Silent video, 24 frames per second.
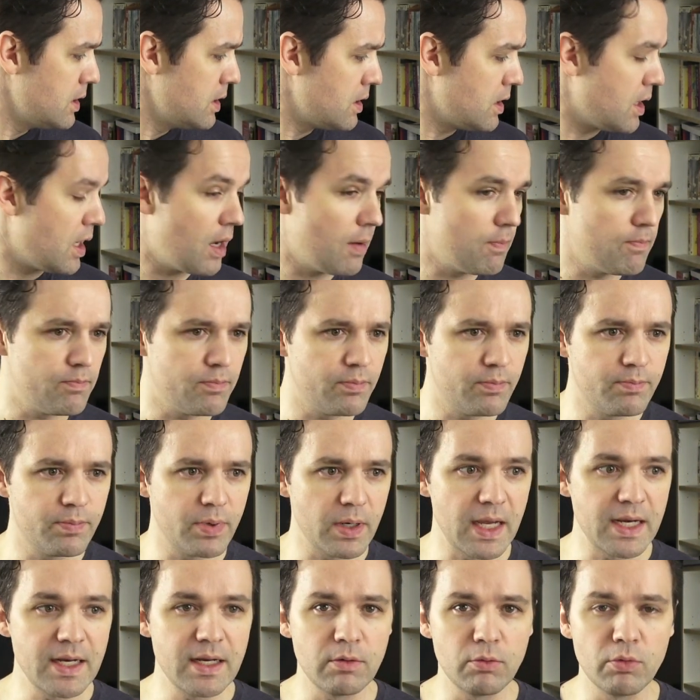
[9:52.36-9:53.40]
But
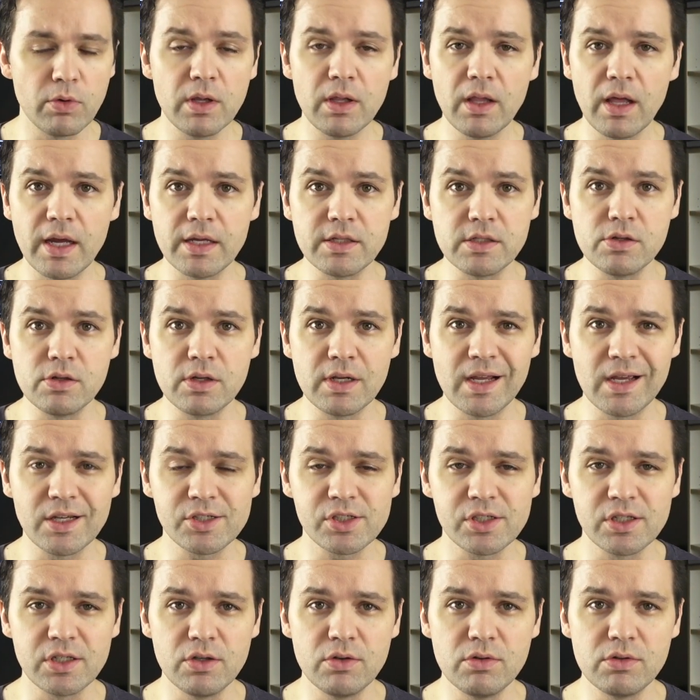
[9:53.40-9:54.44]
I didn't realize you can
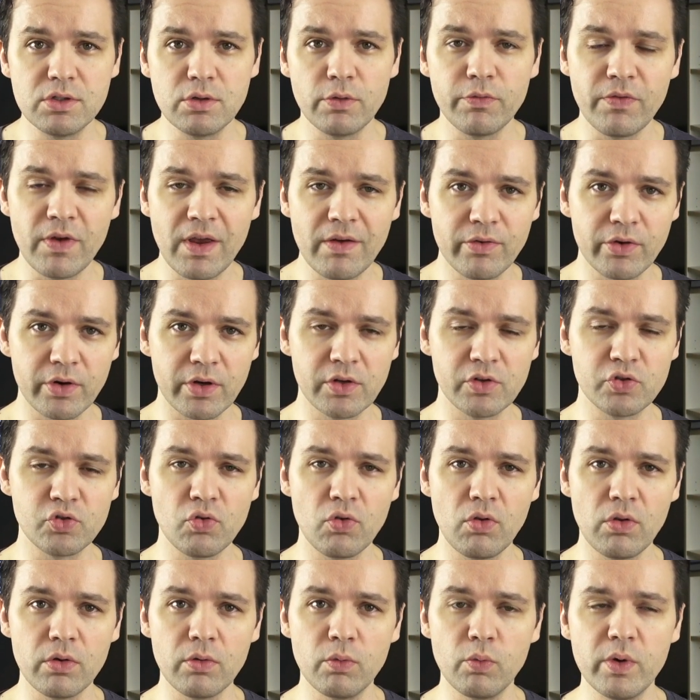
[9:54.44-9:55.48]
actually use your favorite
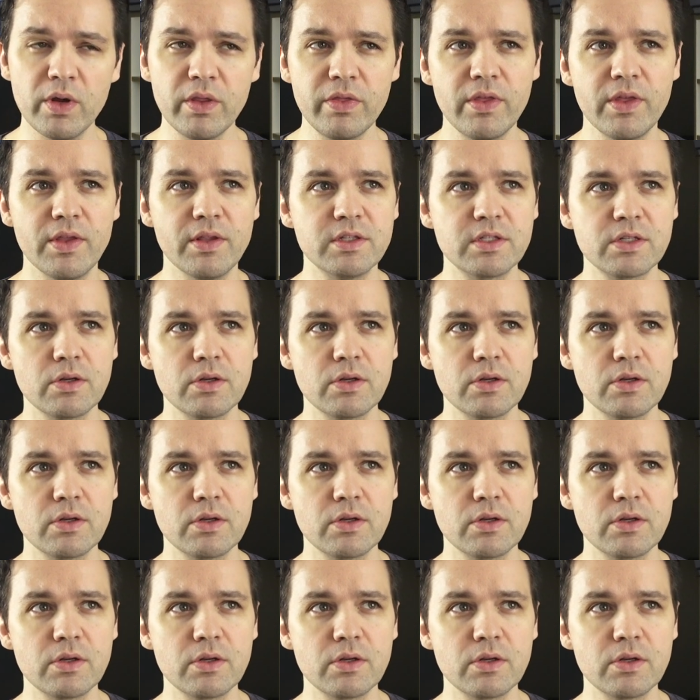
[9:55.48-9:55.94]
controller with it.